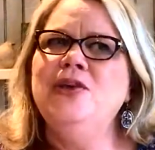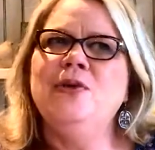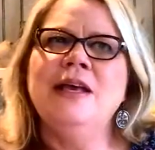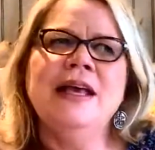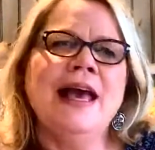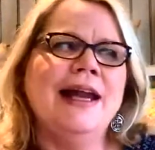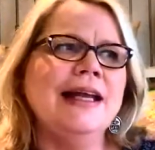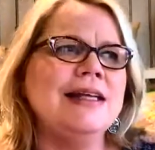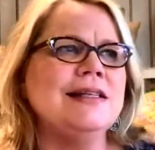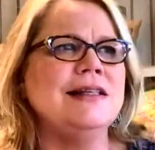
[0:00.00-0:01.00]
you can kind
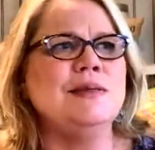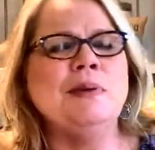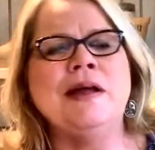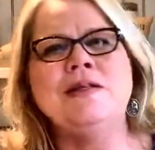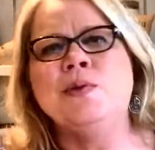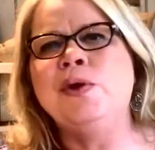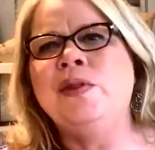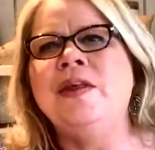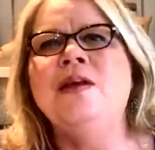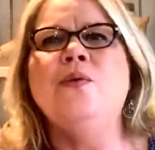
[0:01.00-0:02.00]
of get to this place where you
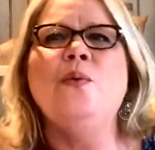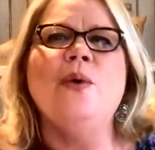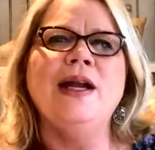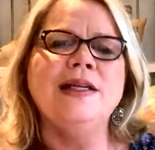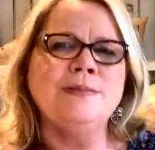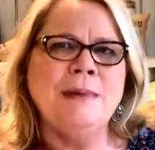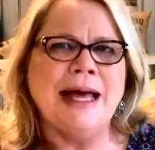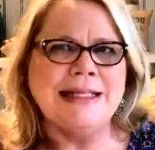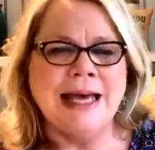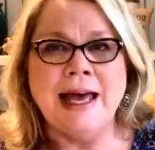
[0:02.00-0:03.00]
think, what is
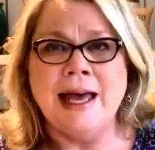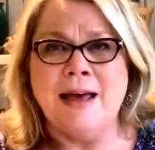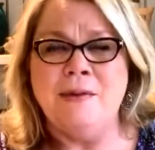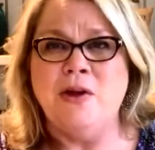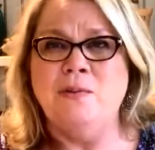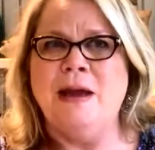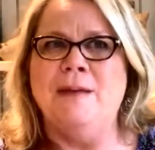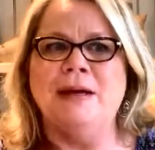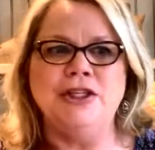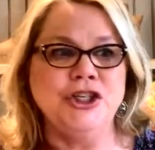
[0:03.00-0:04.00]
my time all
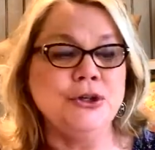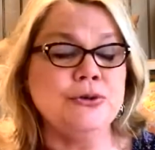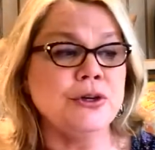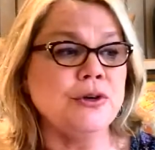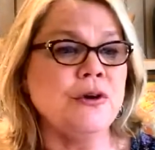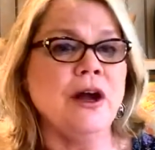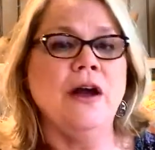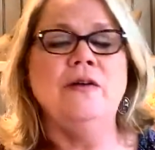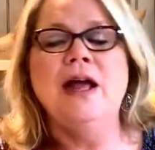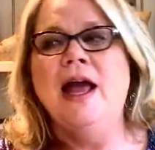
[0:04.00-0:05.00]
about? My children are
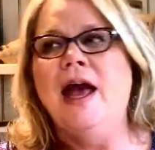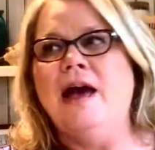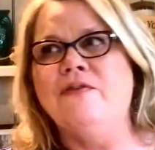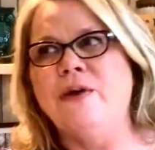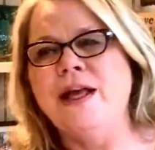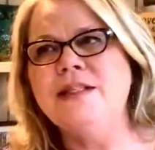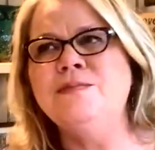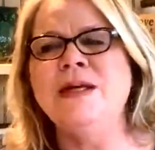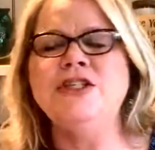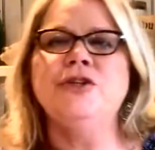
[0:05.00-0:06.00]
grown. I've
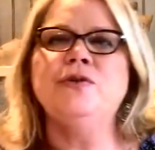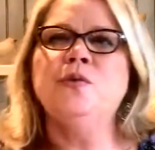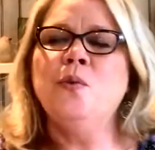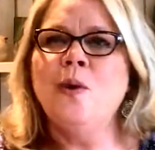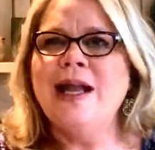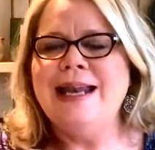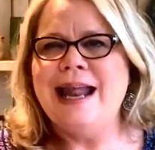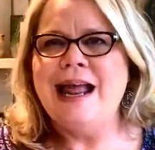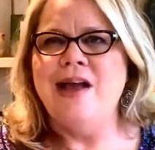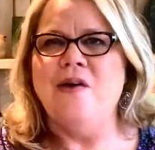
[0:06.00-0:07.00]
raised my children. What
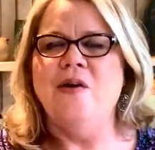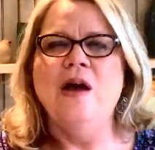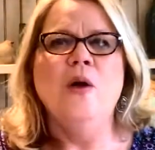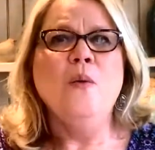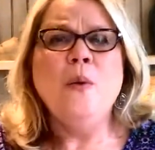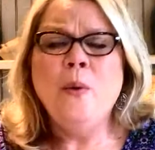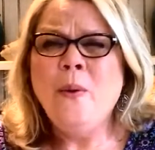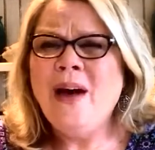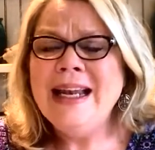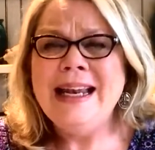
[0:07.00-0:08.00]
now? Well,
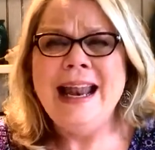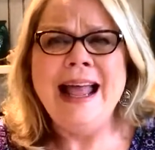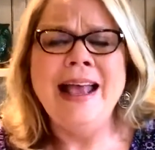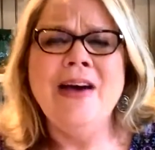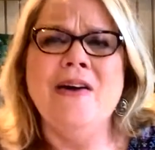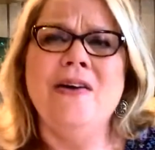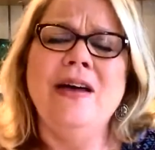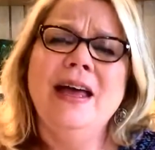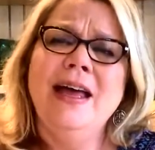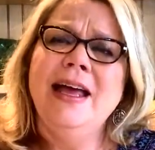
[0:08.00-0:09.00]
what
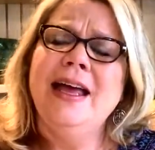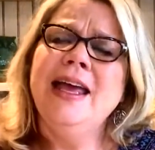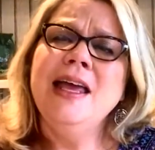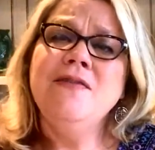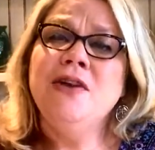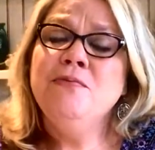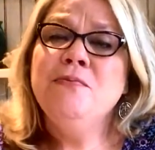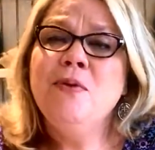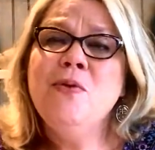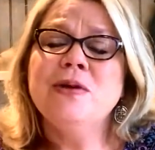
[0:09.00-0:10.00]
now? Even
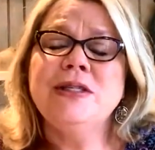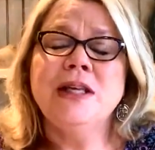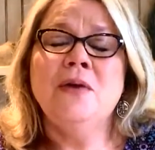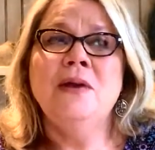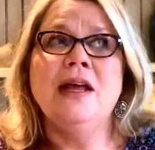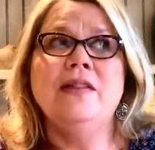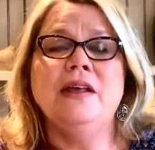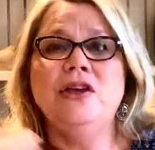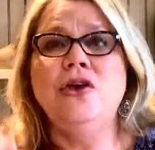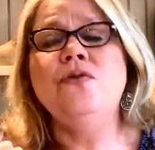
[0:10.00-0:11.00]
more so now
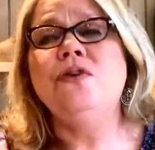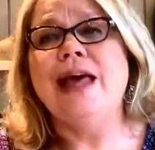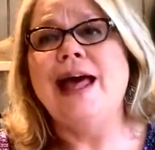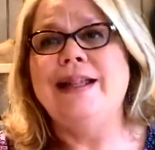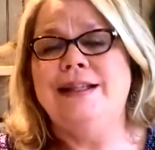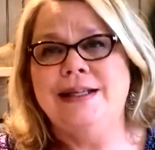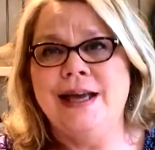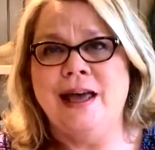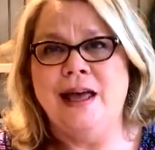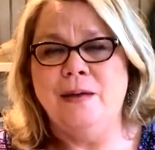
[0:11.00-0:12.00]
that you've got the
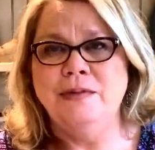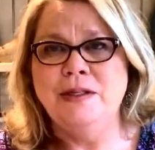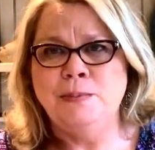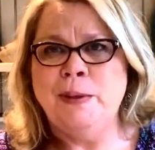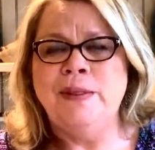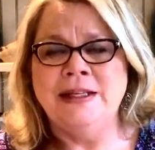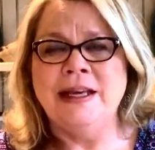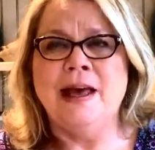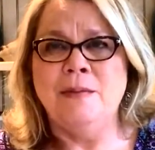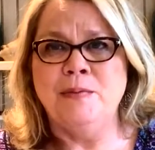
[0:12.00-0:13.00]
time to spend the
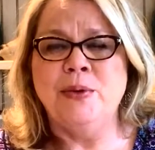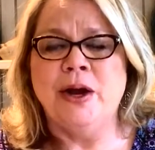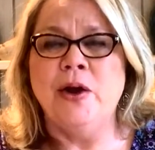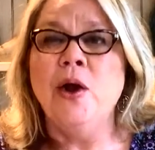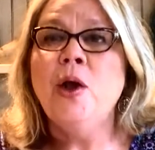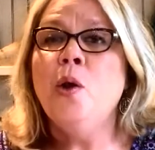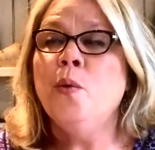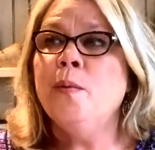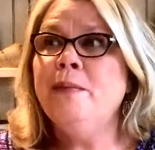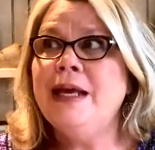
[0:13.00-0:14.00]
time in prayer.
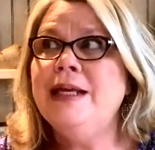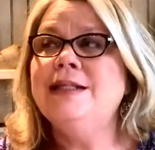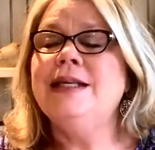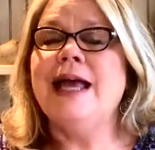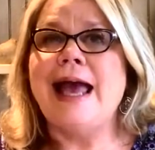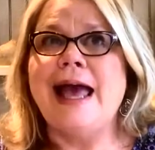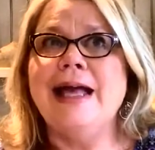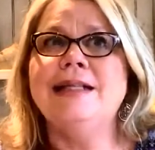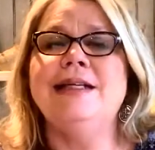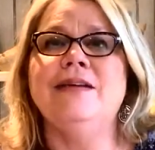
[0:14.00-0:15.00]
We're busy,
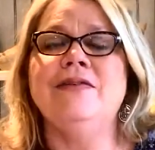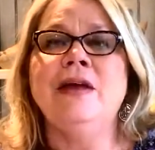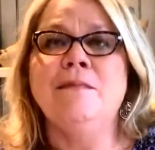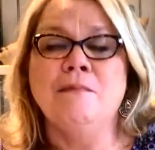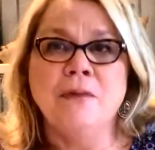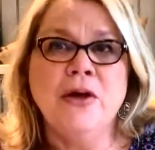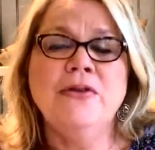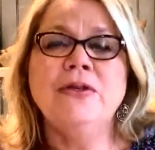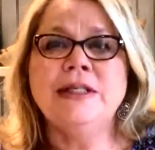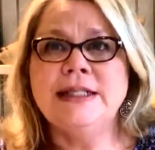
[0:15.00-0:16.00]
active
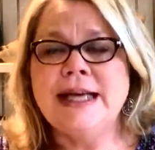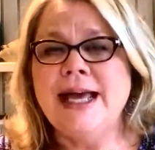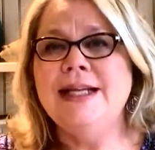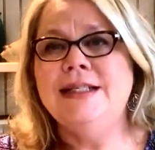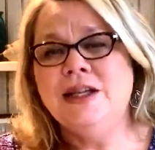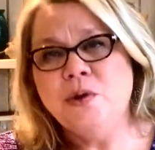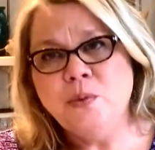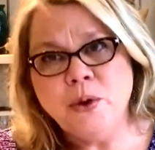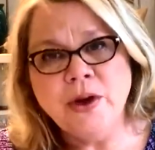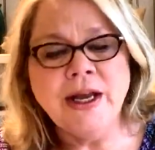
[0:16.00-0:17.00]
mothers and daddies that are
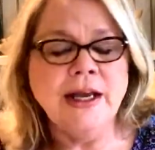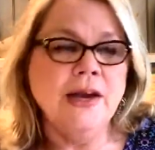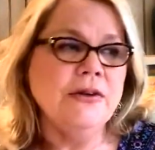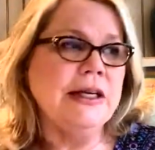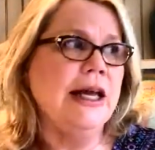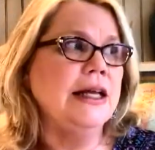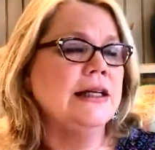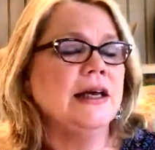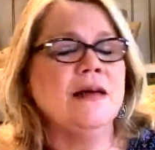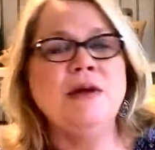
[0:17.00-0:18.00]
working every day
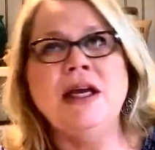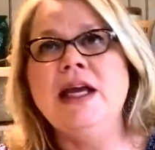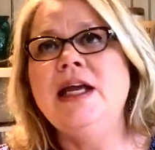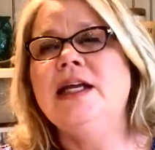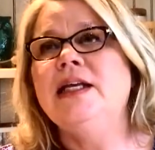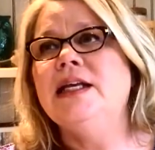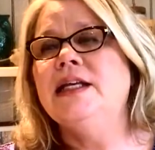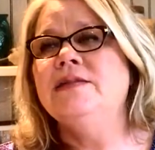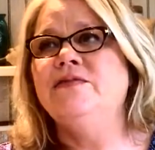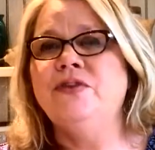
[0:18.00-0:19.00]
and coming in and
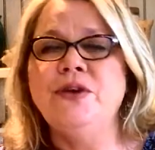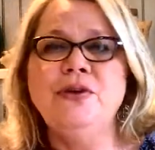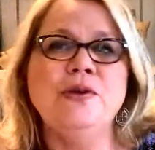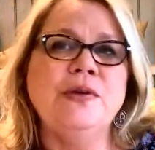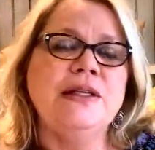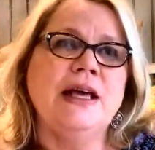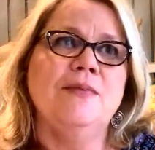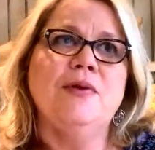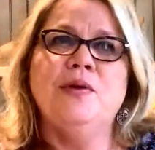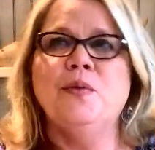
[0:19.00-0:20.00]
getting food on the
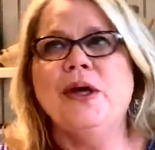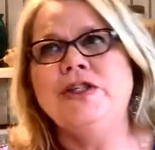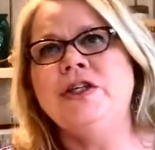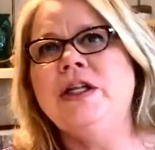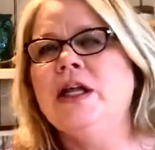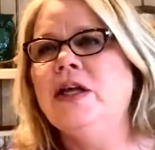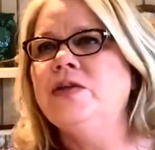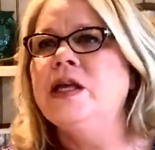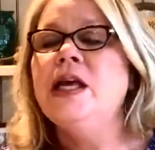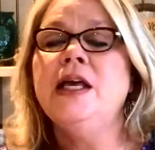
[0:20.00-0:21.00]
table and washing
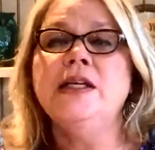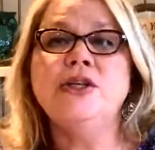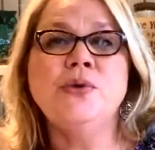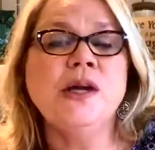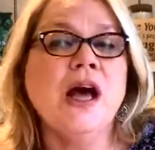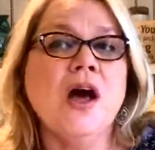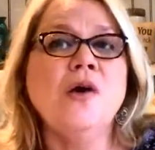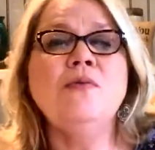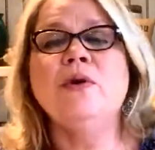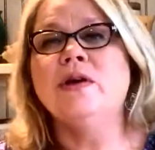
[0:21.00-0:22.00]
clothes, doing
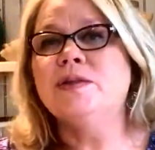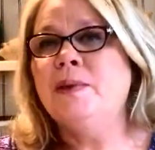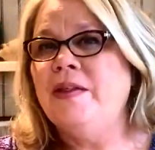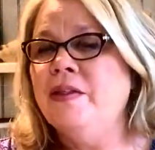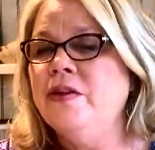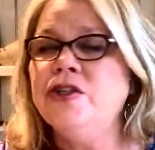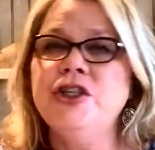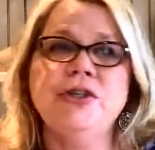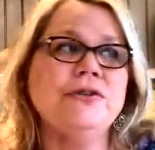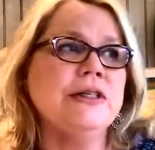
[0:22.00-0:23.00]
homeworks, bathing their
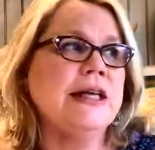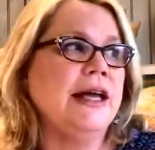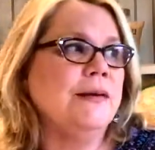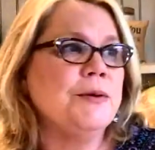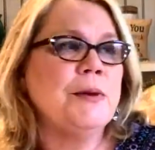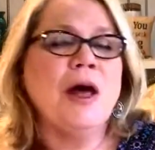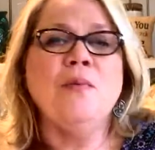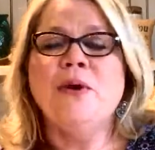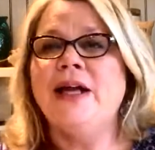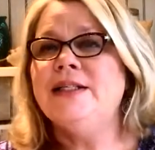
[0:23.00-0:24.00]
children, taking them to
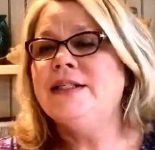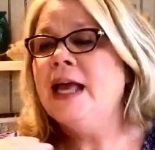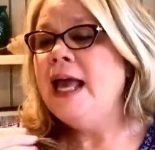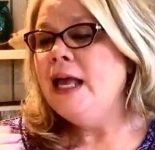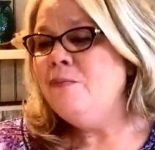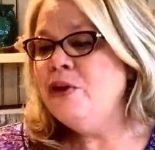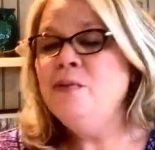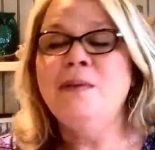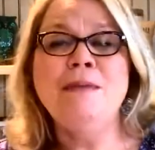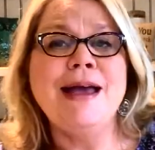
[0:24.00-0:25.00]
ball practice,
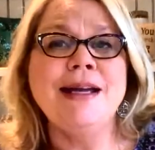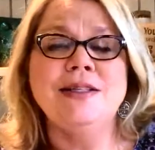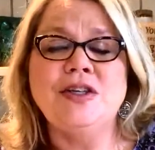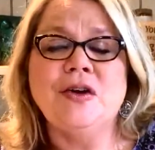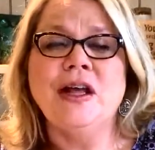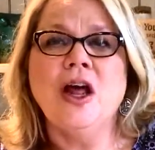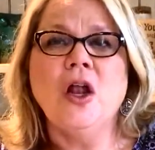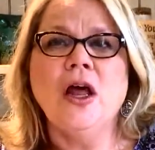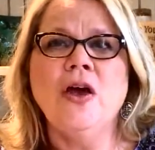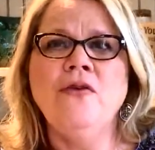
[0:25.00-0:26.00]
putting them in bed and starting
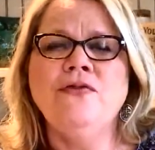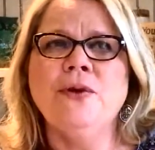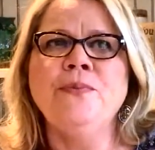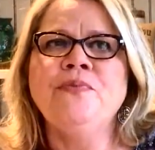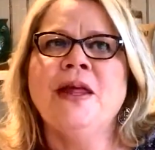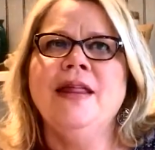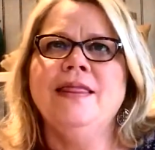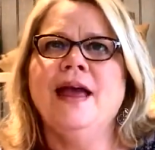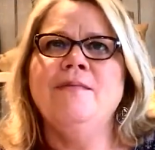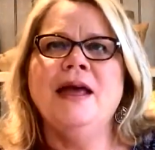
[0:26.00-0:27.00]
all over.
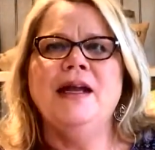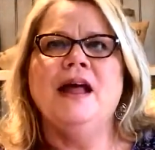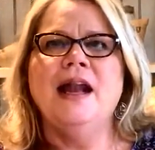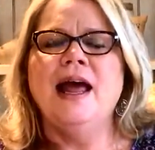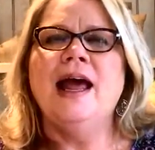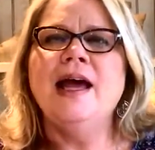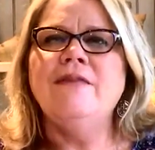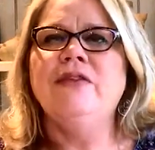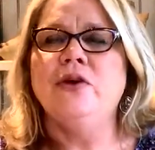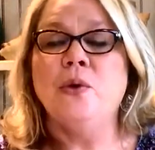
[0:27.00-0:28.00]
They may not
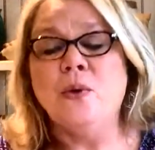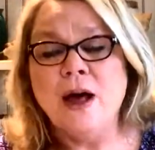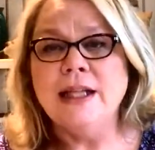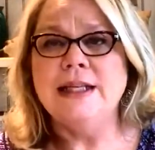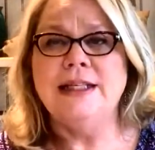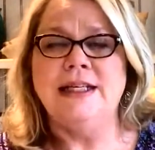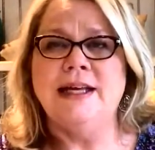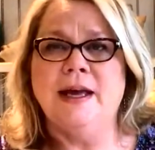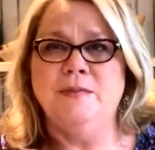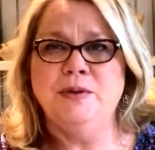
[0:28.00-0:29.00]
have the quality
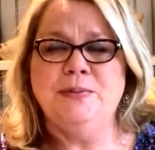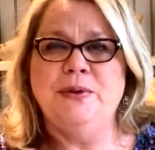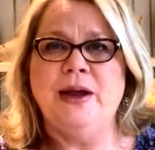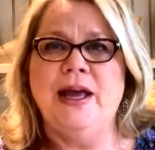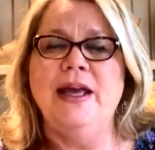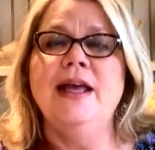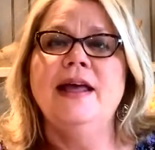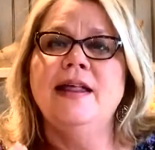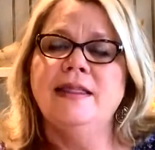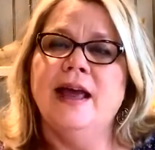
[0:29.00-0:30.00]
time to pray
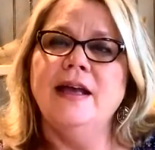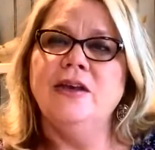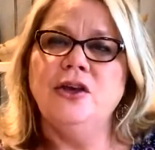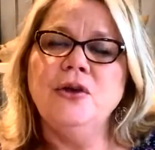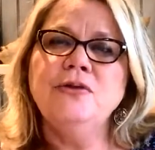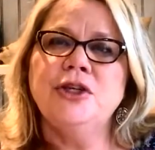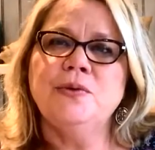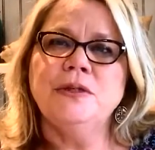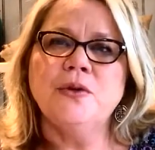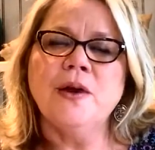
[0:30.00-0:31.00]
that you
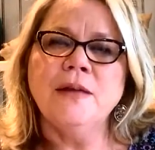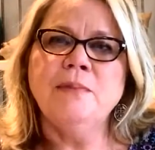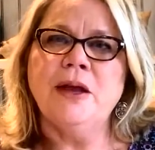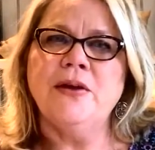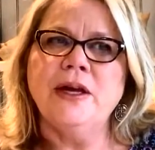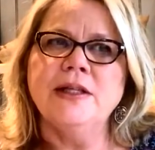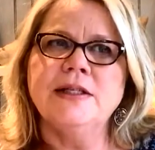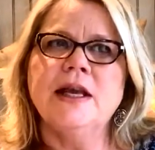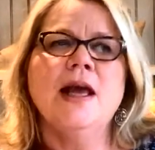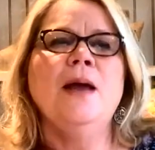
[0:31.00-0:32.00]
do as
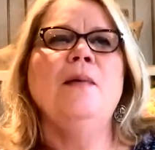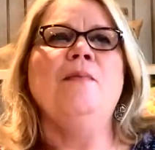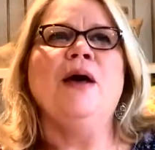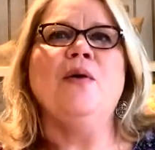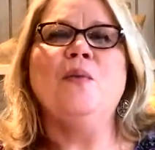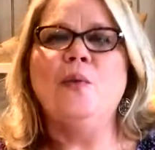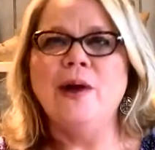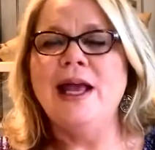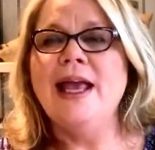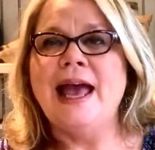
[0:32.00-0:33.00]
grandparents, but
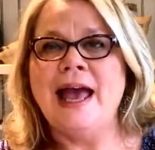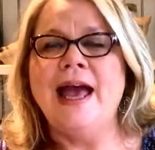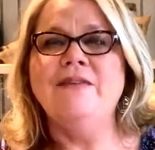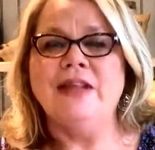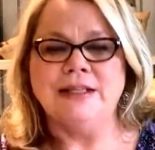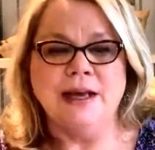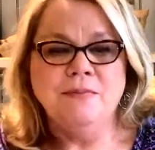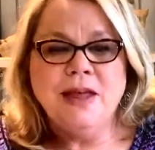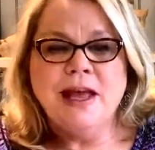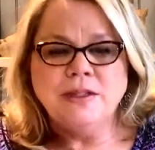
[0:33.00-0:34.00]
we have that
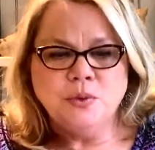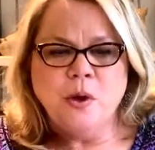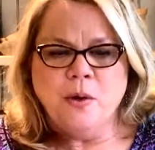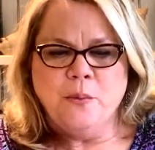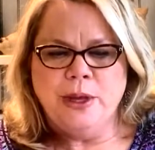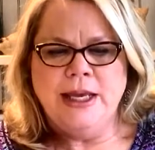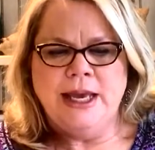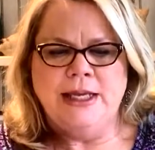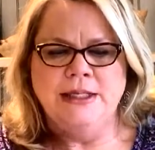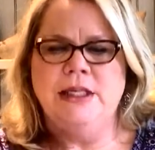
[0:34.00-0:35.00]
time. That's what we
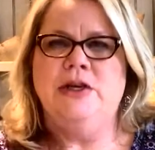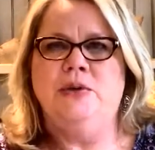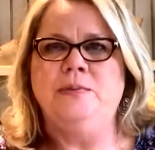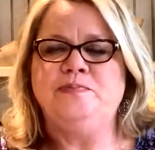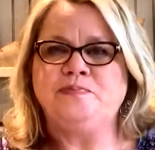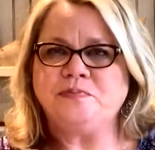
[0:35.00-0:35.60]
can do.